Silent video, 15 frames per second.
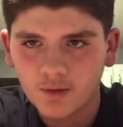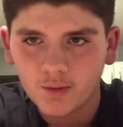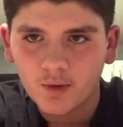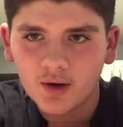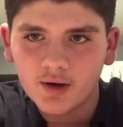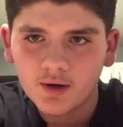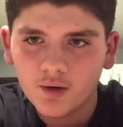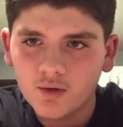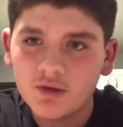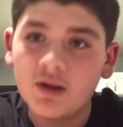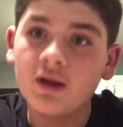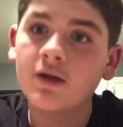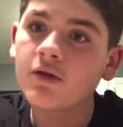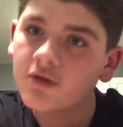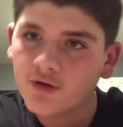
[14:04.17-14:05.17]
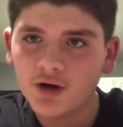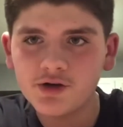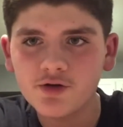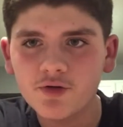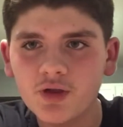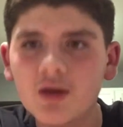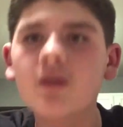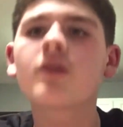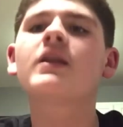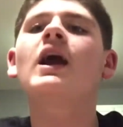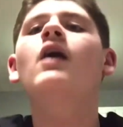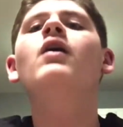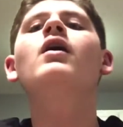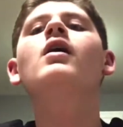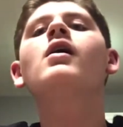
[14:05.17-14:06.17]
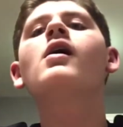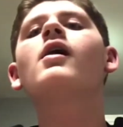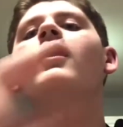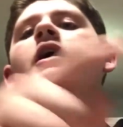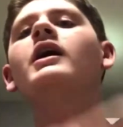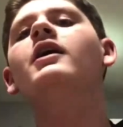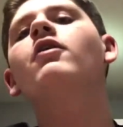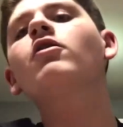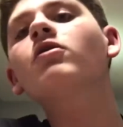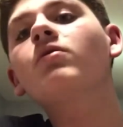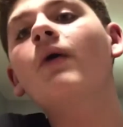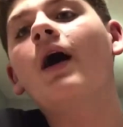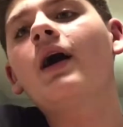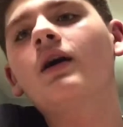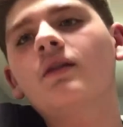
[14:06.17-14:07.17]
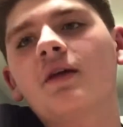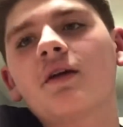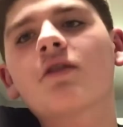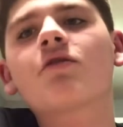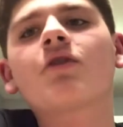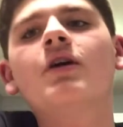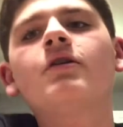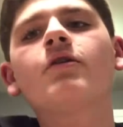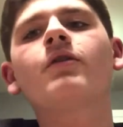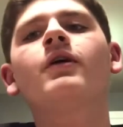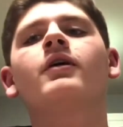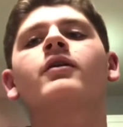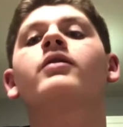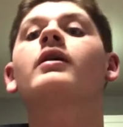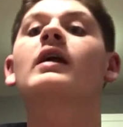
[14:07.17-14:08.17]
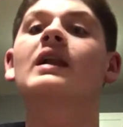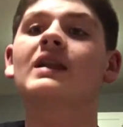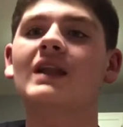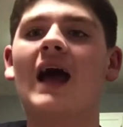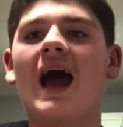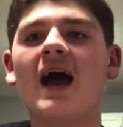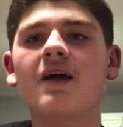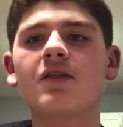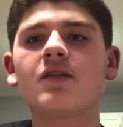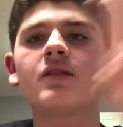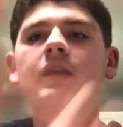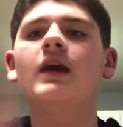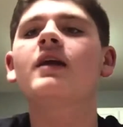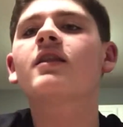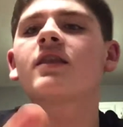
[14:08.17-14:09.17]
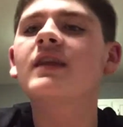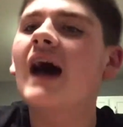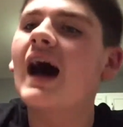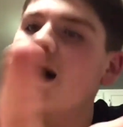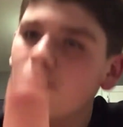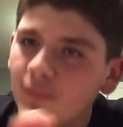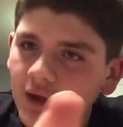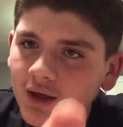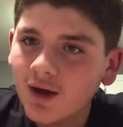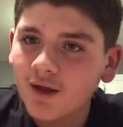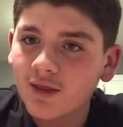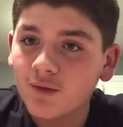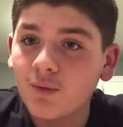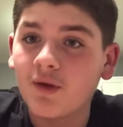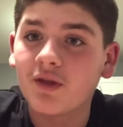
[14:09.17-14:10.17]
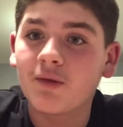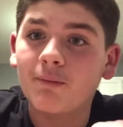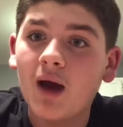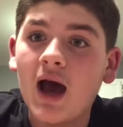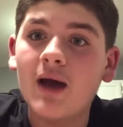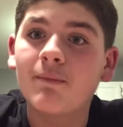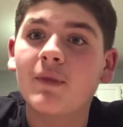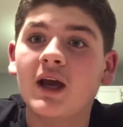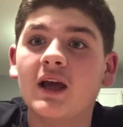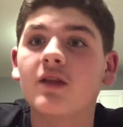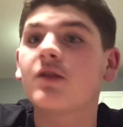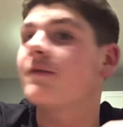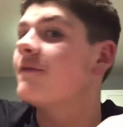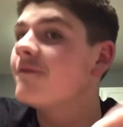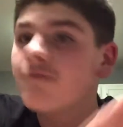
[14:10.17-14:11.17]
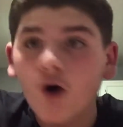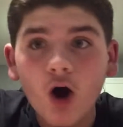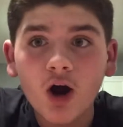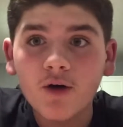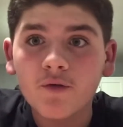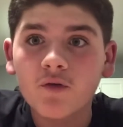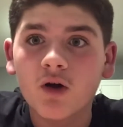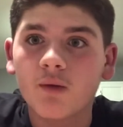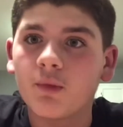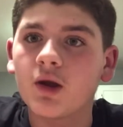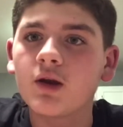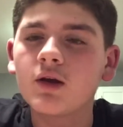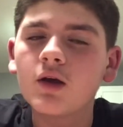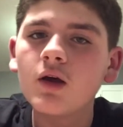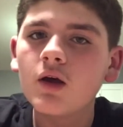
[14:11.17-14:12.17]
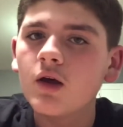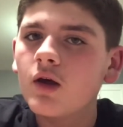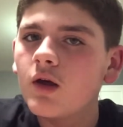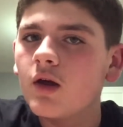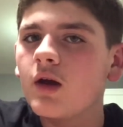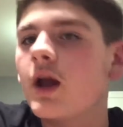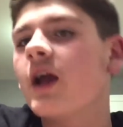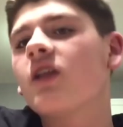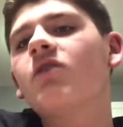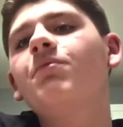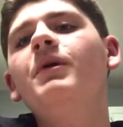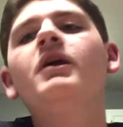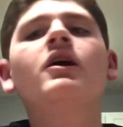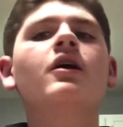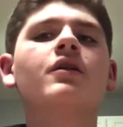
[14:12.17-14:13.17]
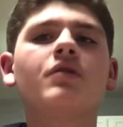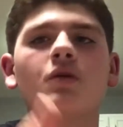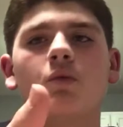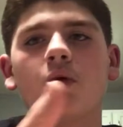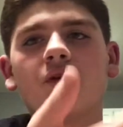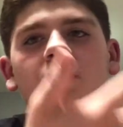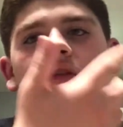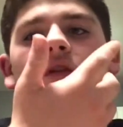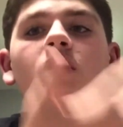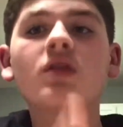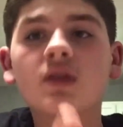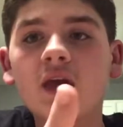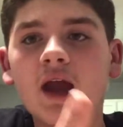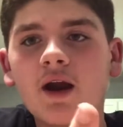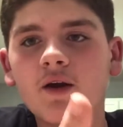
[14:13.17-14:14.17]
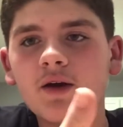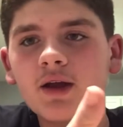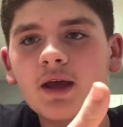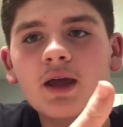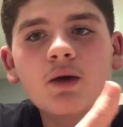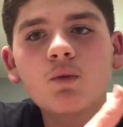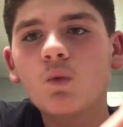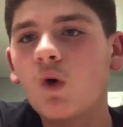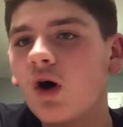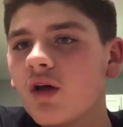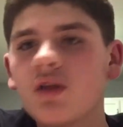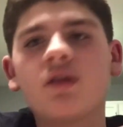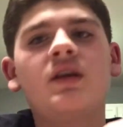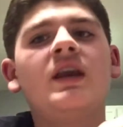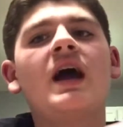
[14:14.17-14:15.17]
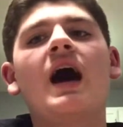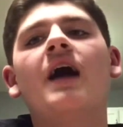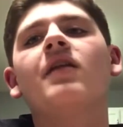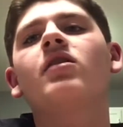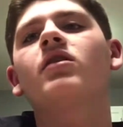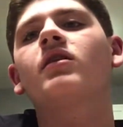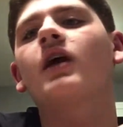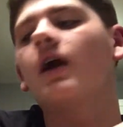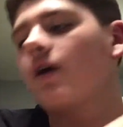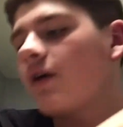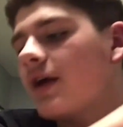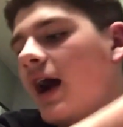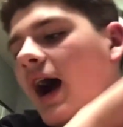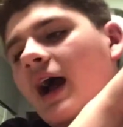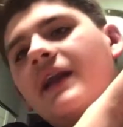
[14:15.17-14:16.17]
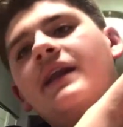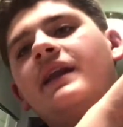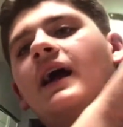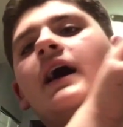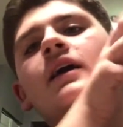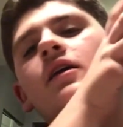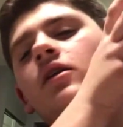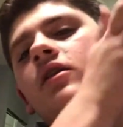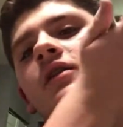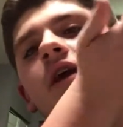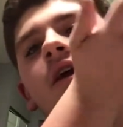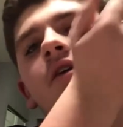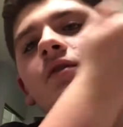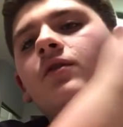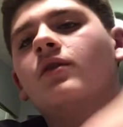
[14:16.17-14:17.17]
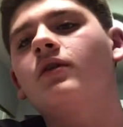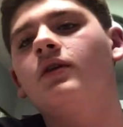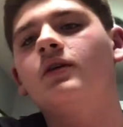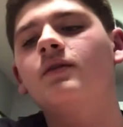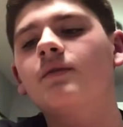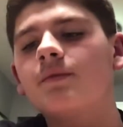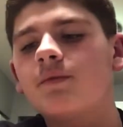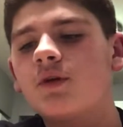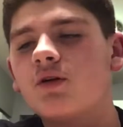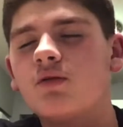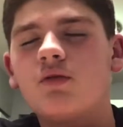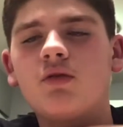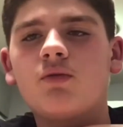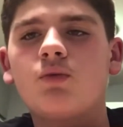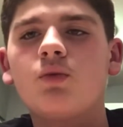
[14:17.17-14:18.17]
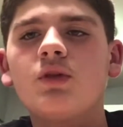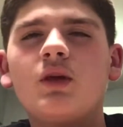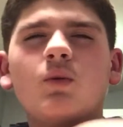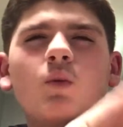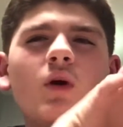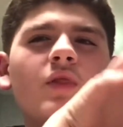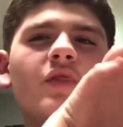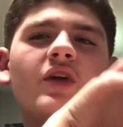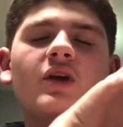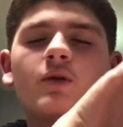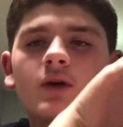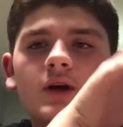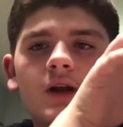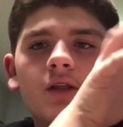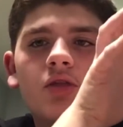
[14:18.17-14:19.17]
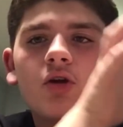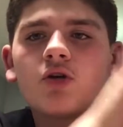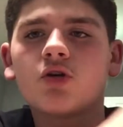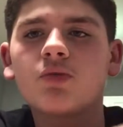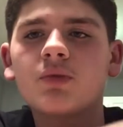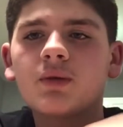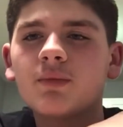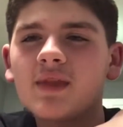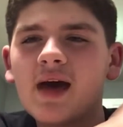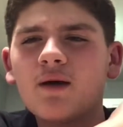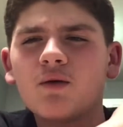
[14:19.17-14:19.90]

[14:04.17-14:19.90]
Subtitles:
the one and only Stranger Things. Now, here's why I like Stranger Things last. It's not because it was a bad maze, far from it. It's because it wasn't scary. It was not scary. I did not get scared, really. There was really one thing where it kind of started with me, but